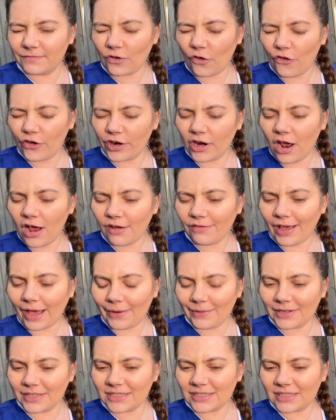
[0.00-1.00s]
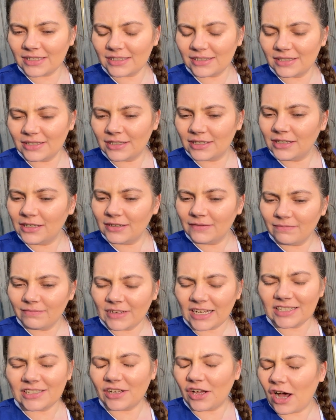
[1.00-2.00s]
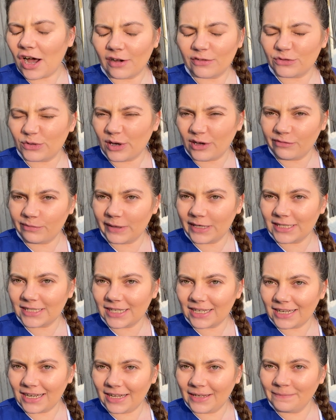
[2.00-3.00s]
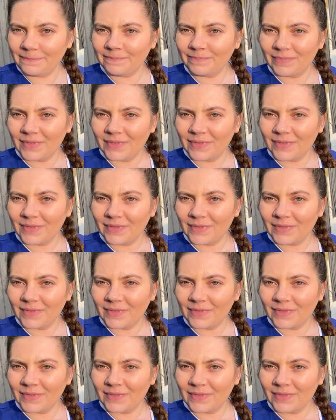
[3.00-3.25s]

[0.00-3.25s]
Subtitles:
4.5 hours until 12:30 basically,